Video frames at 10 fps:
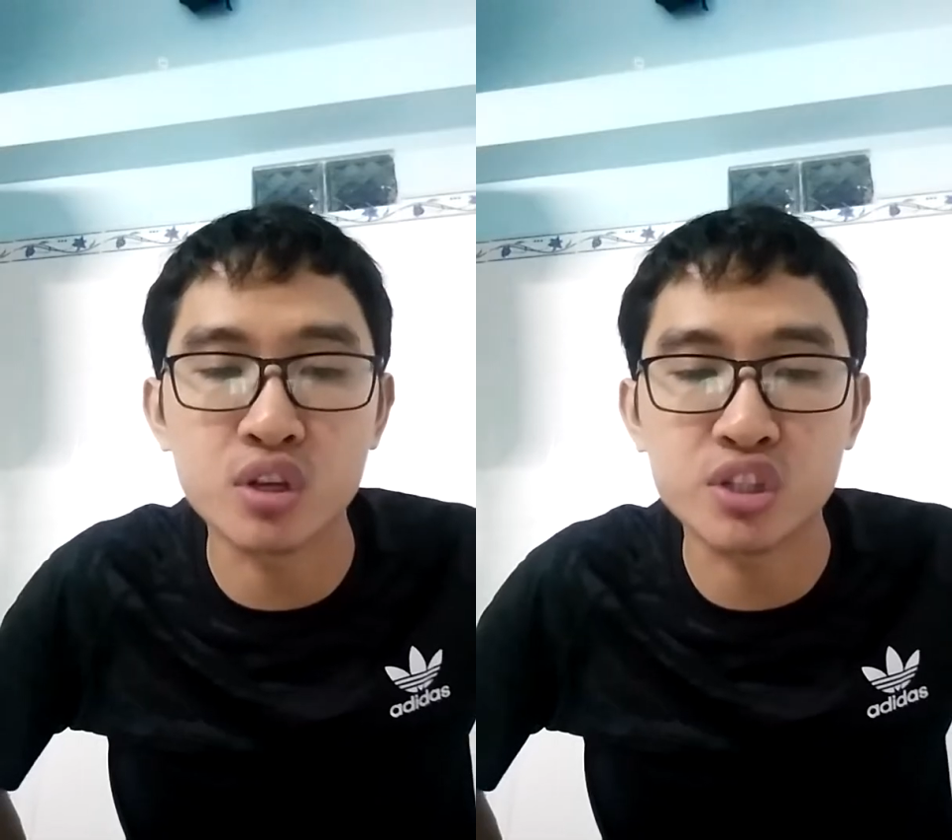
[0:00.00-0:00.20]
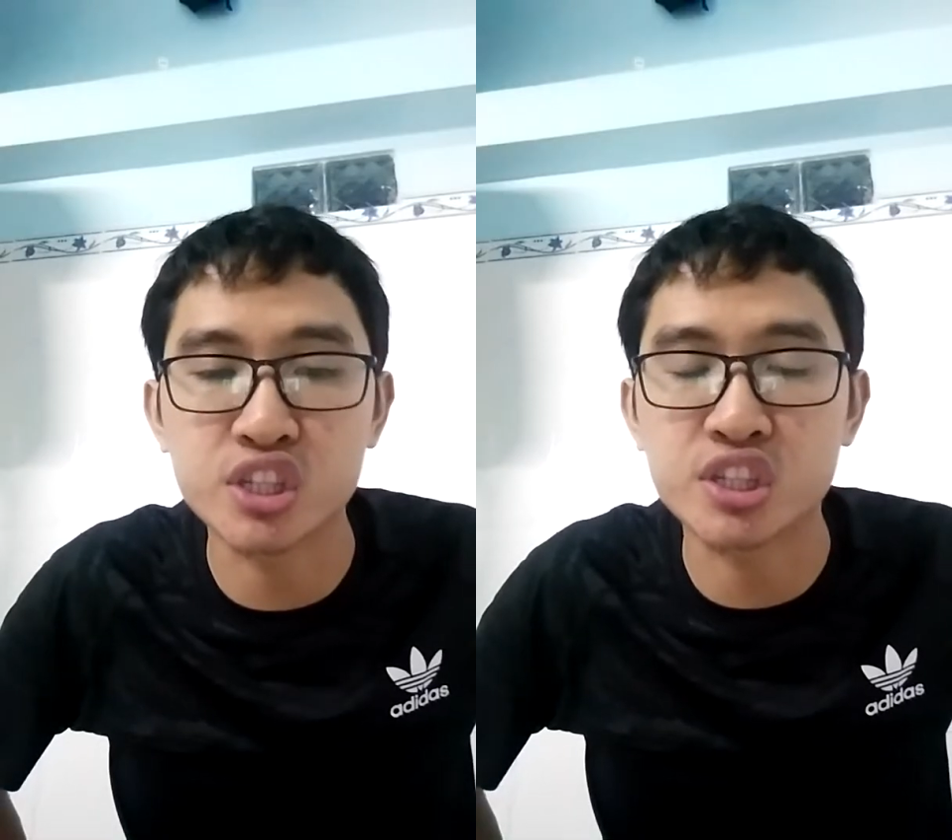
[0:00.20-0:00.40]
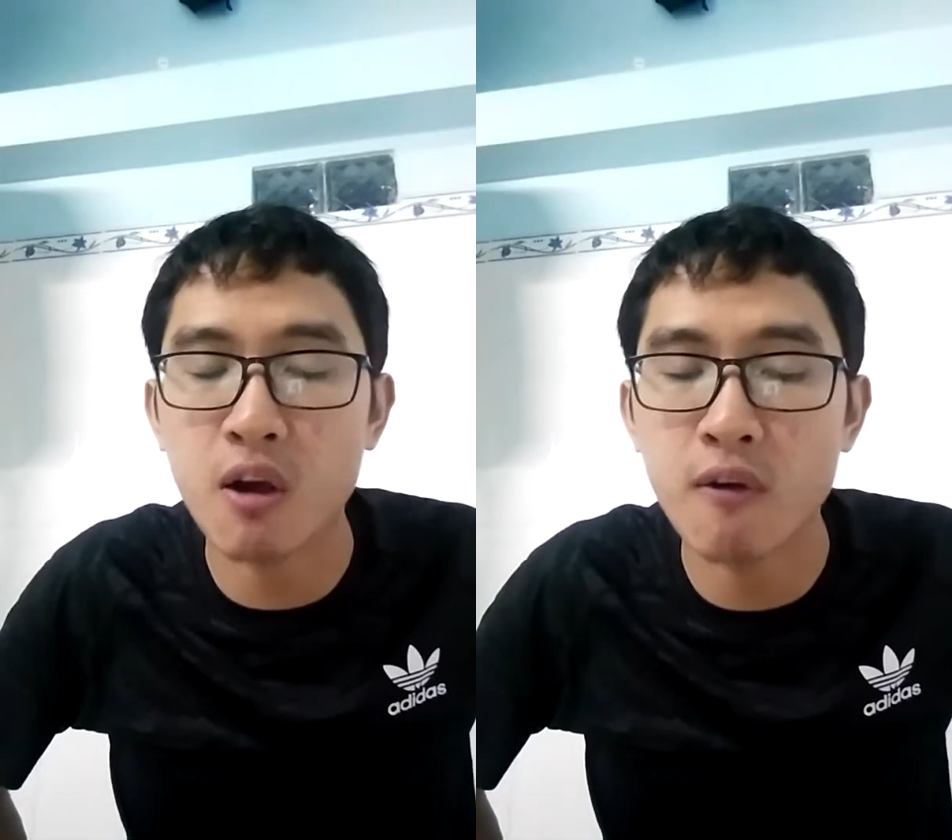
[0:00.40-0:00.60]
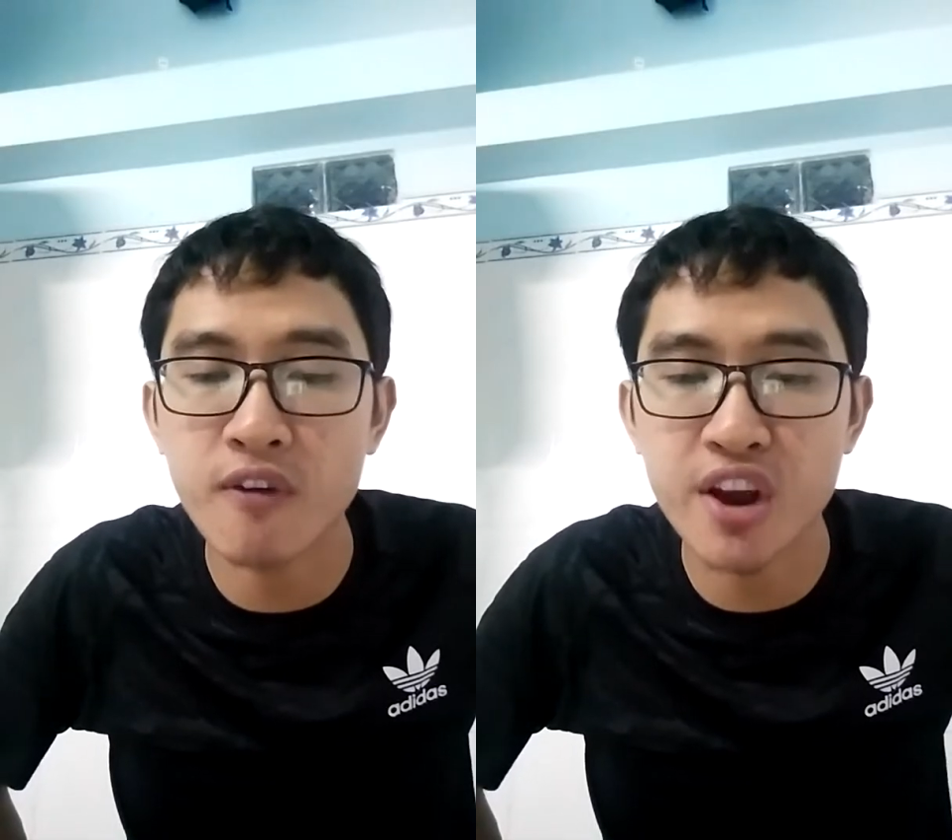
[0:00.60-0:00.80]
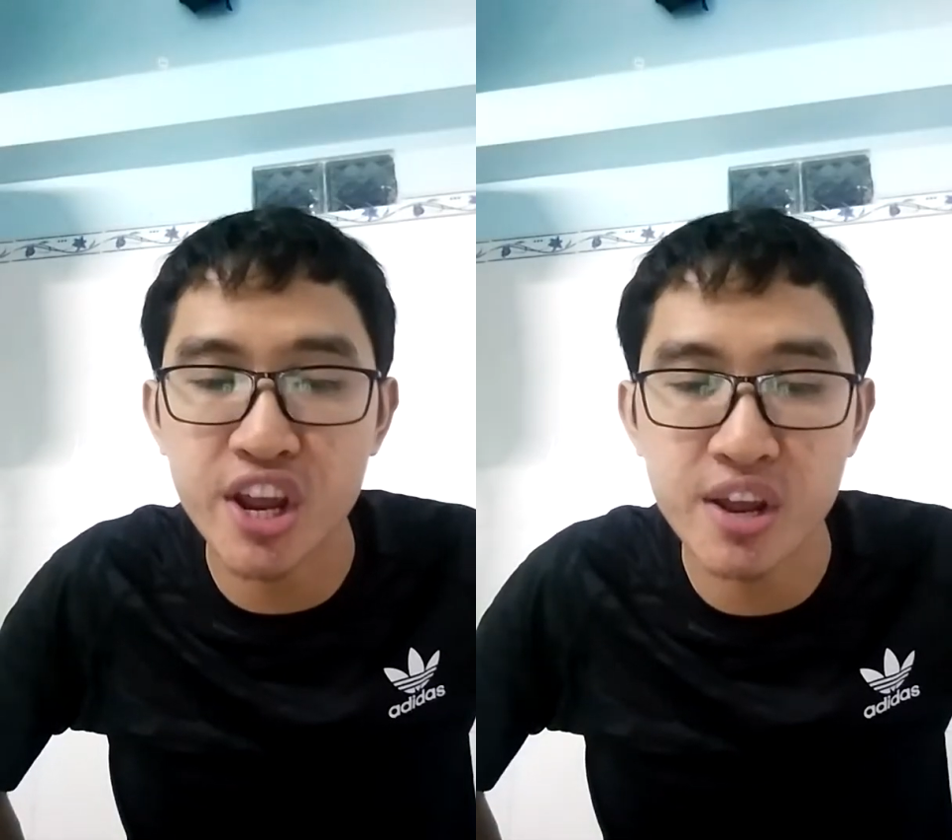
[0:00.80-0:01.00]
rushes
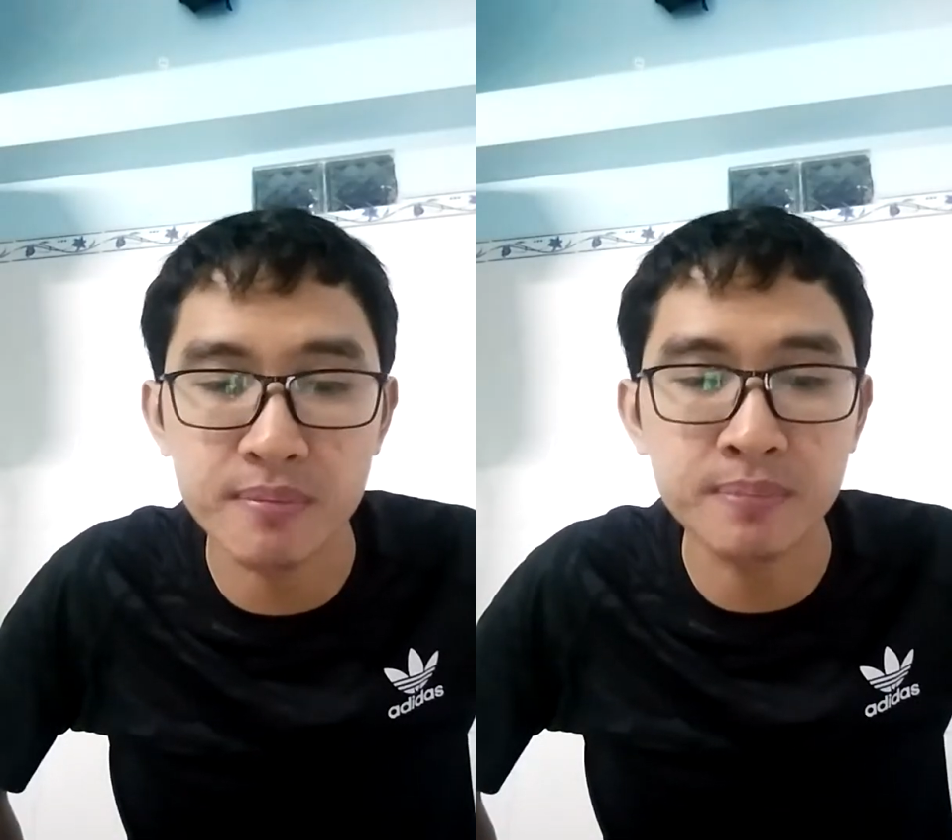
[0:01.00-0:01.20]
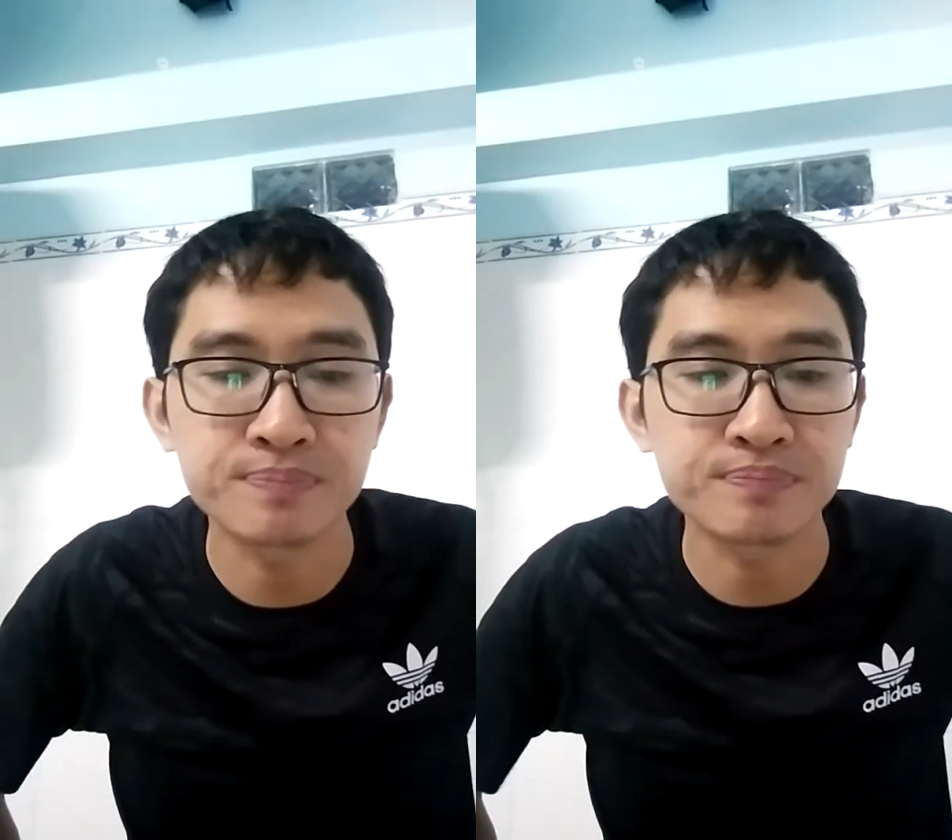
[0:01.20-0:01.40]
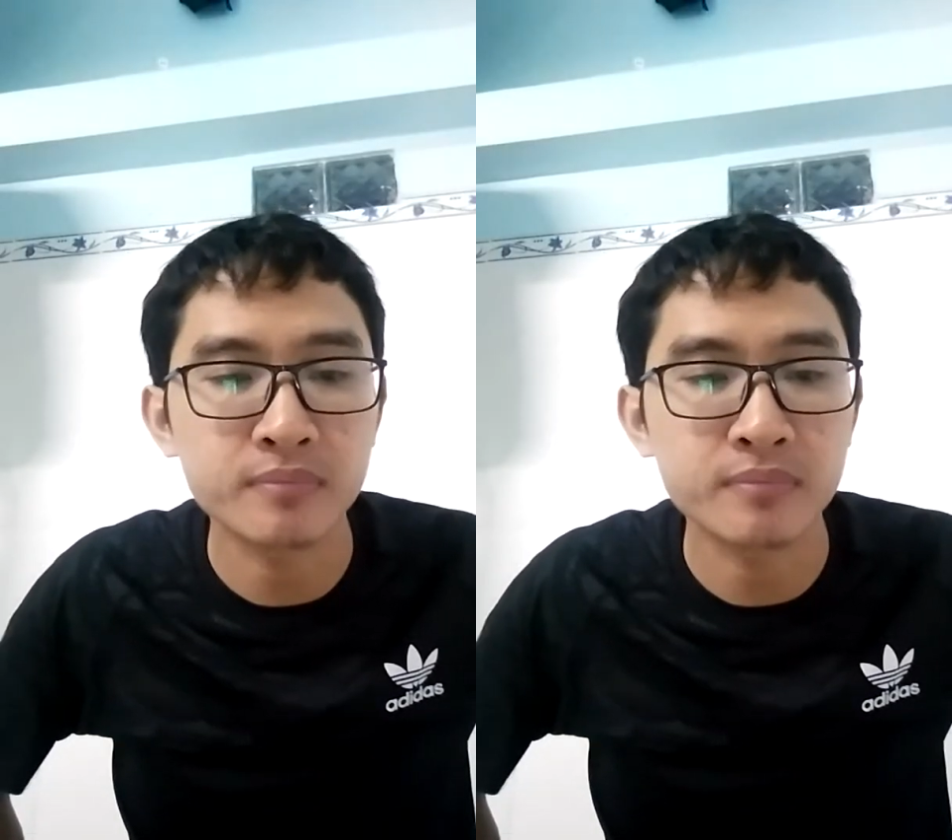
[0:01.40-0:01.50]
over him.